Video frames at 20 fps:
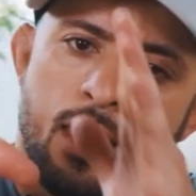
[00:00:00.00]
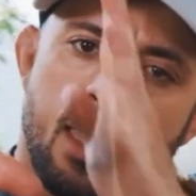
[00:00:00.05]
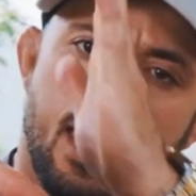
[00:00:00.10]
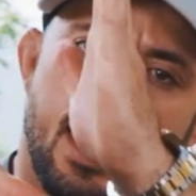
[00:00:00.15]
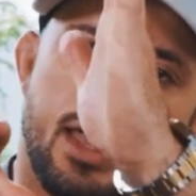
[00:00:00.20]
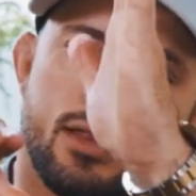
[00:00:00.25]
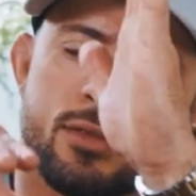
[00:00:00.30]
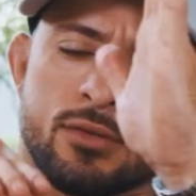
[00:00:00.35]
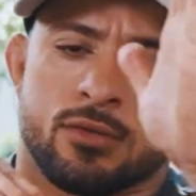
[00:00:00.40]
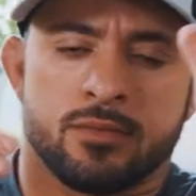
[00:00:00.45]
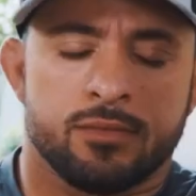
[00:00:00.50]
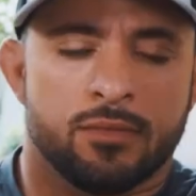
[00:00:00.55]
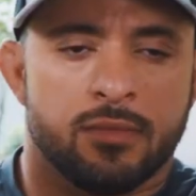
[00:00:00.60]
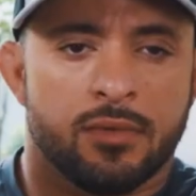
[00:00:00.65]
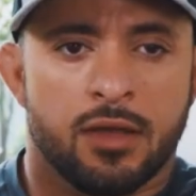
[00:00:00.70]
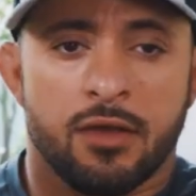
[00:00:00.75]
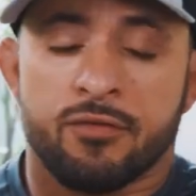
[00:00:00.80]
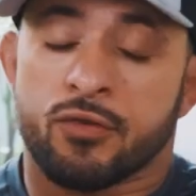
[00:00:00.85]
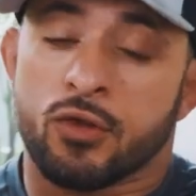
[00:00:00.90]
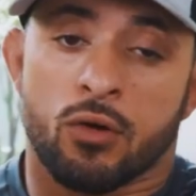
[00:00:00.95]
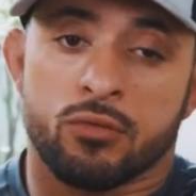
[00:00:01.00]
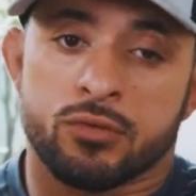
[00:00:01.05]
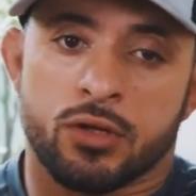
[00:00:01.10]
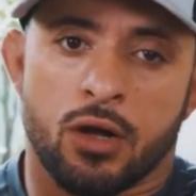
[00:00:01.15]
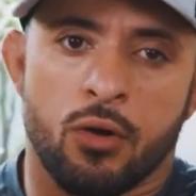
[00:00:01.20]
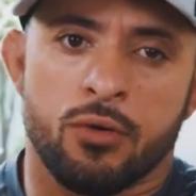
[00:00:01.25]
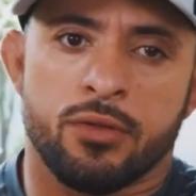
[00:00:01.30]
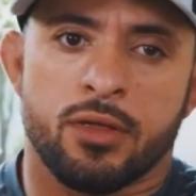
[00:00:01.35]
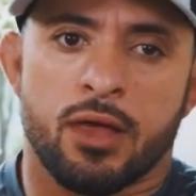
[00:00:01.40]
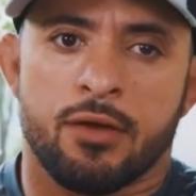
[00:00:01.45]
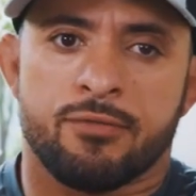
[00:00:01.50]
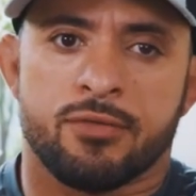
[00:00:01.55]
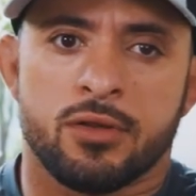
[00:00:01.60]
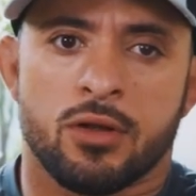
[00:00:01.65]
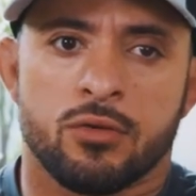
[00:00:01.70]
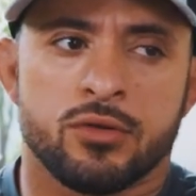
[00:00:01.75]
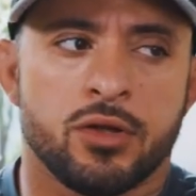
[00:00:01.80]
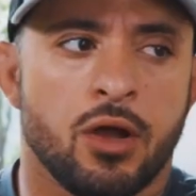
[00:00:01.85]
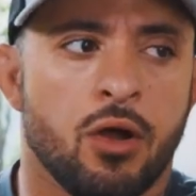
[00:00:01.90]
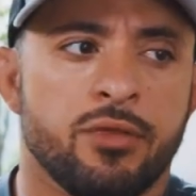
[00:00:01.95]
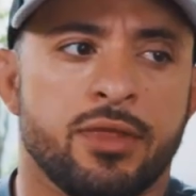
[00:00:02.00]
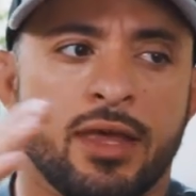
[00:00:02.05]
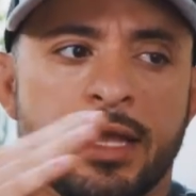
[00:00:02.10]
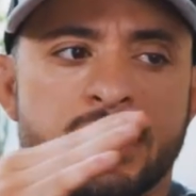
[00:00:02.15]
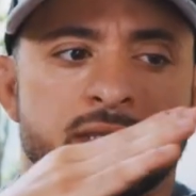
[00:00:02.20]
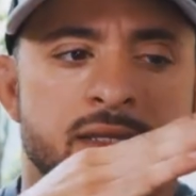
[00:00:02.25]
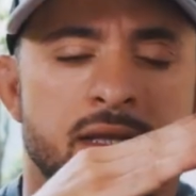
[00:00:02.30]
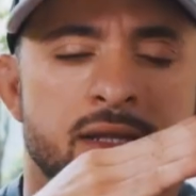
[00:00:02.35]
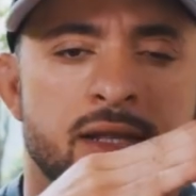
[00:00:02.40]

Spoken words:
And if you don't know this,